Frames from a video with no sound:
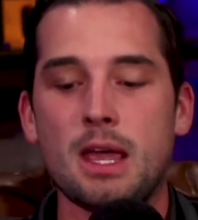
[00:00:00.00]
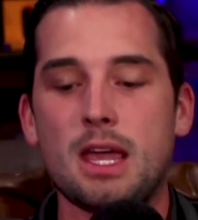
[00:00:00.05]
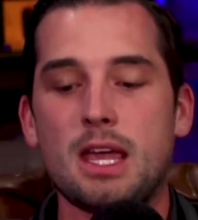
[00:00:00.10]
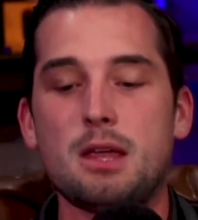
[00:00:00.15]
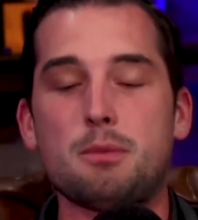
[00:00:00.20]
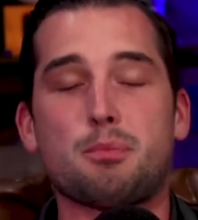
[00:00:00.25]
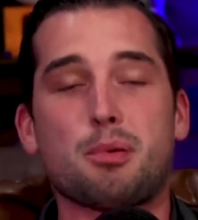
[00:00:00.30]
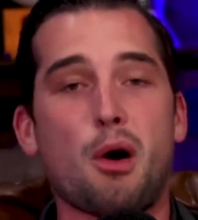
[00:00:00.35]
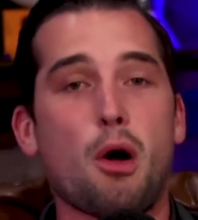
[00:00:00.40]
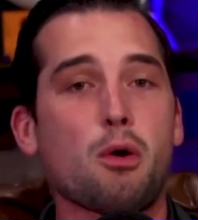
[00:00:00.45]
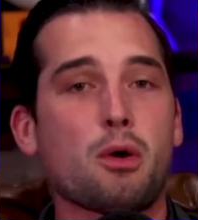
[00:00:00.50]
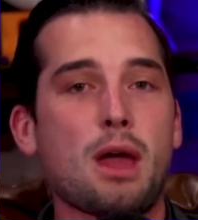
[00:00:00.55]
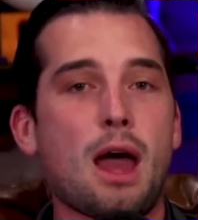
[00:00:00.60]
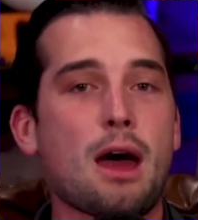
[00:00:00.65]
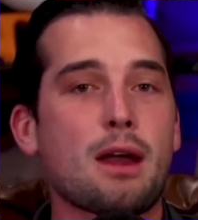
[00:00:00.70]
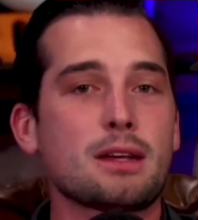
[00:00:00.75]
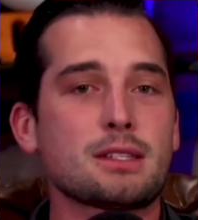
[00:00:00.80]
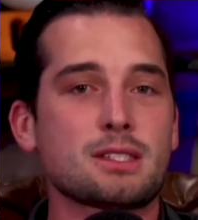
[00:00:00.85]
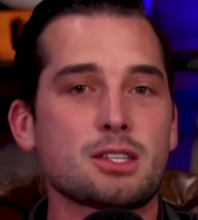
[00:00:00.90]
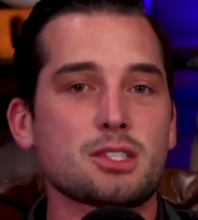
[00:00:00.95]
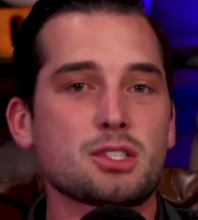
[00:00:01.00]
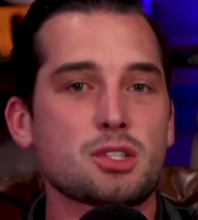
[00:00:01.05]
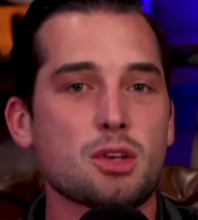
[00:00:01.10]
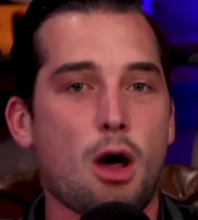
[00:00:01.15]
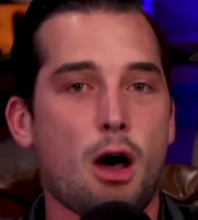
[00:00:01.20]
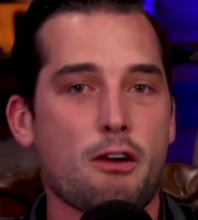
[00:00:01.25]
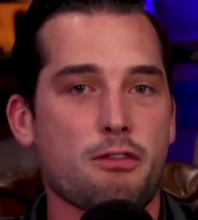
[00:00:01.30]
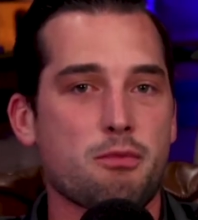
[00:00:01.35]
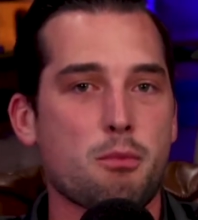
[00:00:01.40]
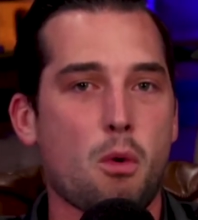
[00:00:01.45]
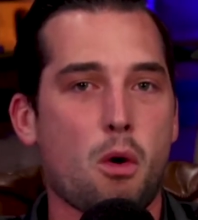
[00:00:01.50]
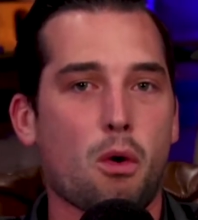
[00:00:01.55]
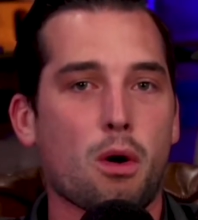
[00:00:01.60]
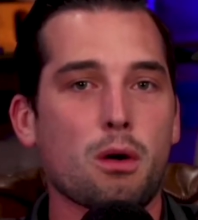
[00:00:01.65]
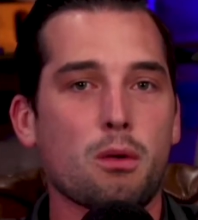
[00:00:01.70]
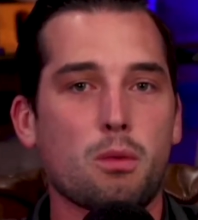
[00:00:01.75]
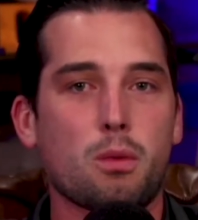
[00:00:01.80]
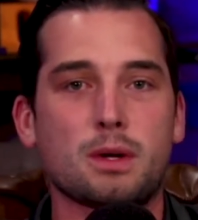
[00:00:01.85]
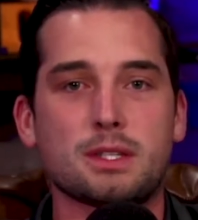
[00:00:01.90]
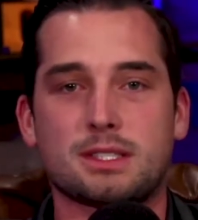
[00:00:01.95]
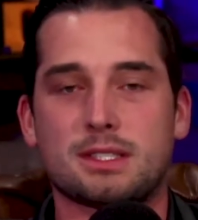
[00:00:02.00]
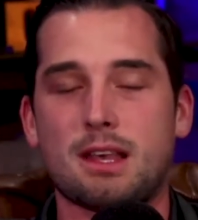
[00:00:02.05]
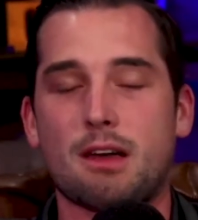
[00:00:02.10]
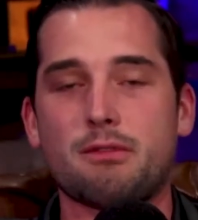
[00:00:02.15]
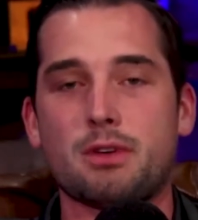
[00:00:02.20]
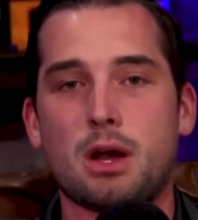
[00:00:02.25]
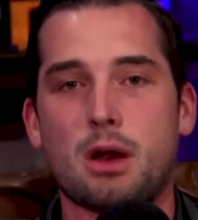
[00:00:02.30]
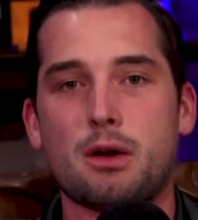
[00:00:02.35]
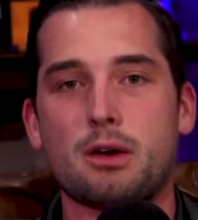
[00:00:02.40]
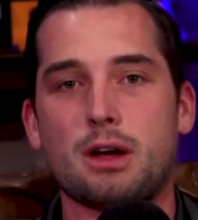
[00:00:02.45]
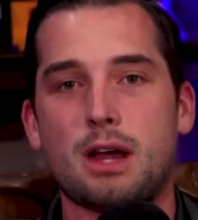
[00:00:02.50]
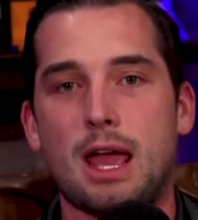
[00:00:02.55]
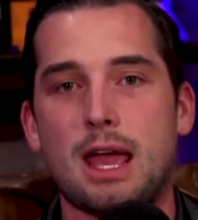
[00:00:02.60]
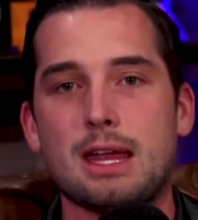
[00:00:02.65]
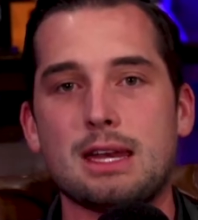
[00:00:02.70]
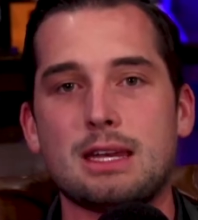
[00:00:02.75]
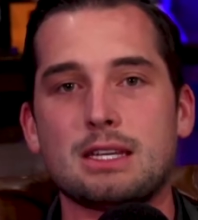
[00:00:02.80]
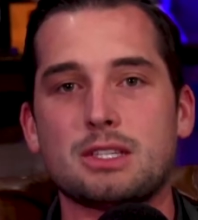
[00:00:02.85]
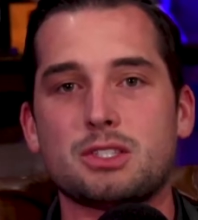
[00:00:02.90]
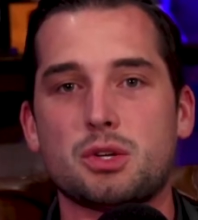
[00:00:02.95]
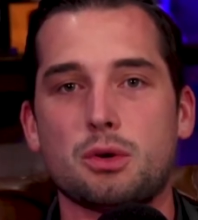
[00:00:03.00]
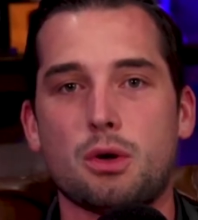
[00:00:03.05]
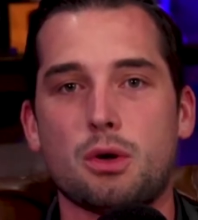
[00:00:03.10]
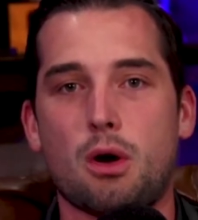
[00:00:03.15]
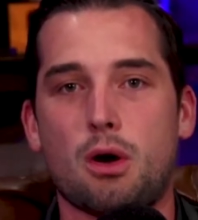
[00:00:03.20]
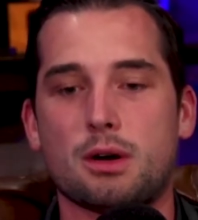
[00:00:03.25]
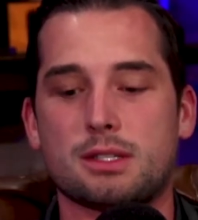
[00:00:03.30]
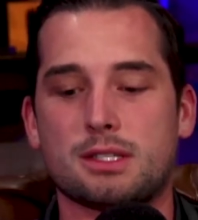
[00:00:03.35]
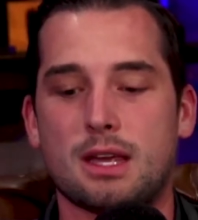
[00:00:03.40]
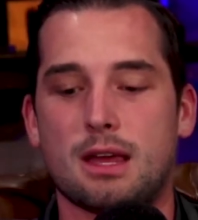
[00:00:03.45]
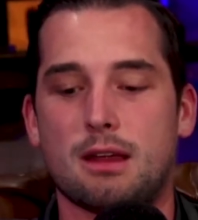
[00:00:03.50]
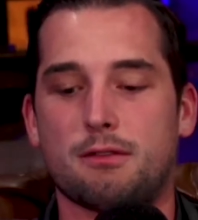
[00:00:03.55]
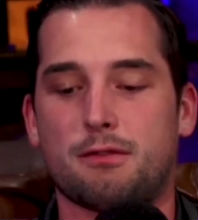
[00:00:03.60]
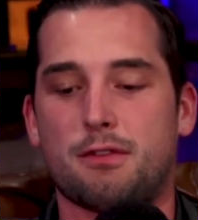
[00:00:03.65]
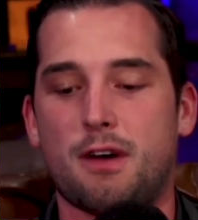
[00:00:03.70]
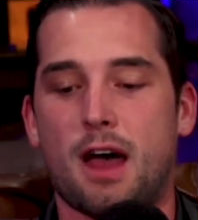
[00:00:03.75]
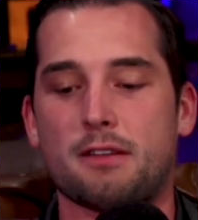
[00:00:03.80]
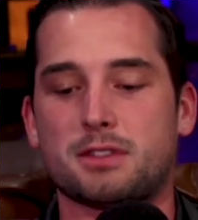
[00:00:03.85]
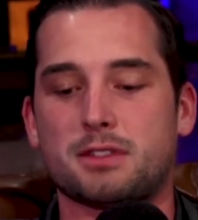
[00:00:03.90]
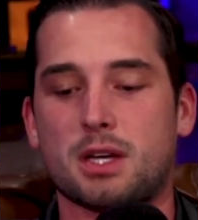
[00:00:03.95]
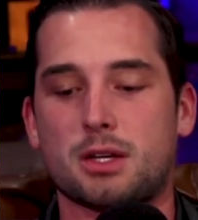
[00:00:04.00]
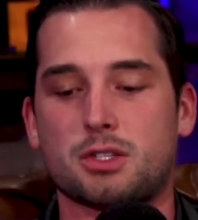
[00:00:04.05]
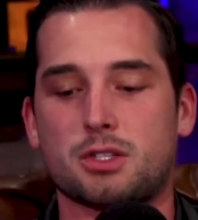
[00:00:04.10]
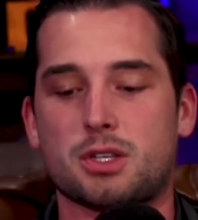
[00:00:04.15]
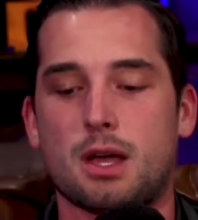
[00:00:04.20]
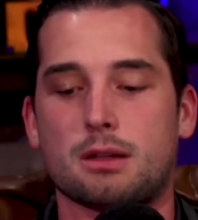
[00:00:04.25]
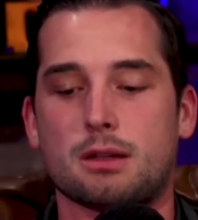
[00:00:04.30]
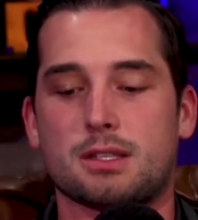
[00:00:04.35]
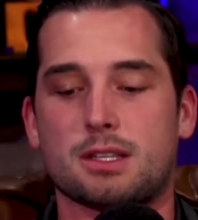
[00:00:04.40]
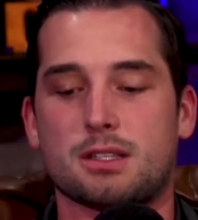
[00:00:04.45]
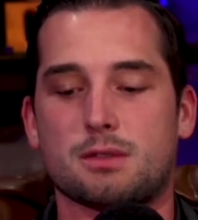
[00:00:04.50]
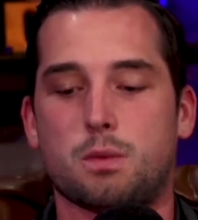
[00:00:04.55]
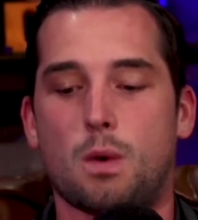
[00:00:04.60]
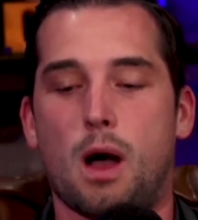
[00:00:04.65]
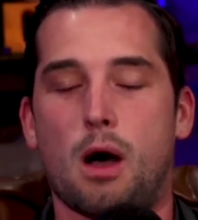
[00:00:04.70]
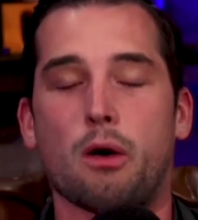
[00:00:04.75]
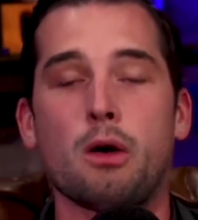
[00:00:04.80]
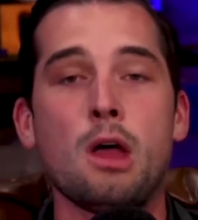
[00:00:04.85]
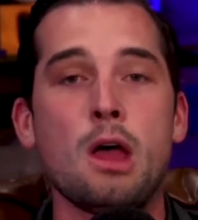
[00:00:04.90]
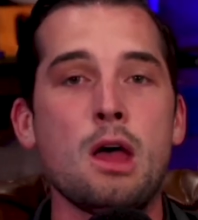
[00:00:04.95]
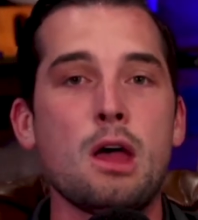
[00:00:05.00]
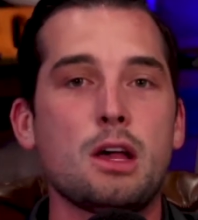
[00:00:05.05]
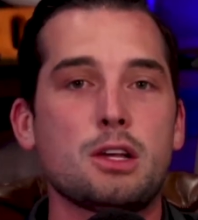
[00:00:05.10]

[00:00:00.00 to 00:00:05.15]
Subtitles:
He broke out as a sophomore with 782 yards and 5 touchdowns as well.